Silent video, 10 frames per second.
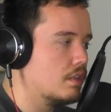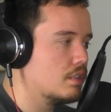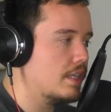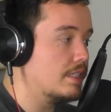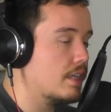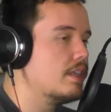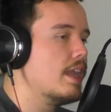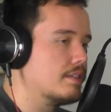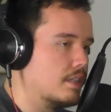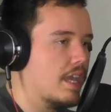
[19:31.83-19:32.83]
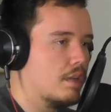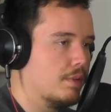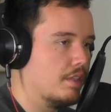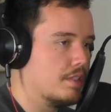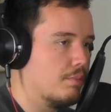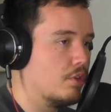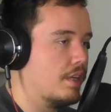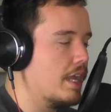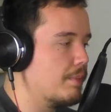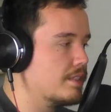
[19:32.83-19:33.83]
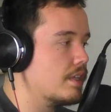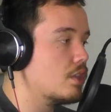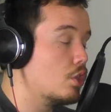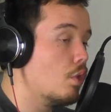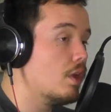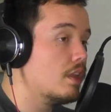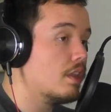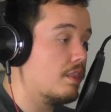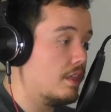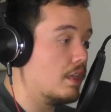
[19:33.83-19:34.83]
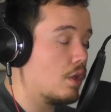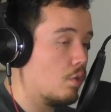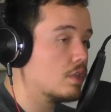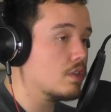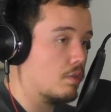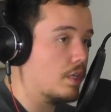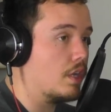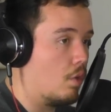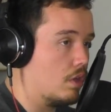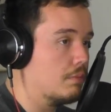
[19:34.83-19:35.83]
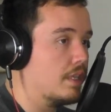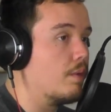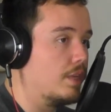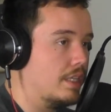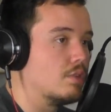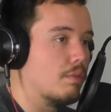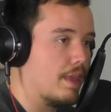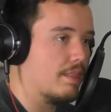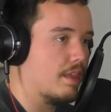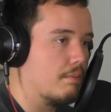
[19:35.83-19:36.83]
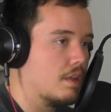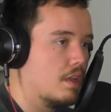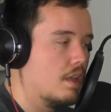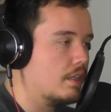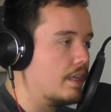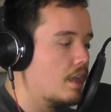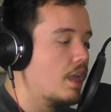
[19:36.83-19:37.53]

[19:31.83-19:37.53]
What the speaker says: He's like, yes, accountability is important. And Iron Man's like, you know what? The Accords are written horribly and we need to amend them. Yeah. Like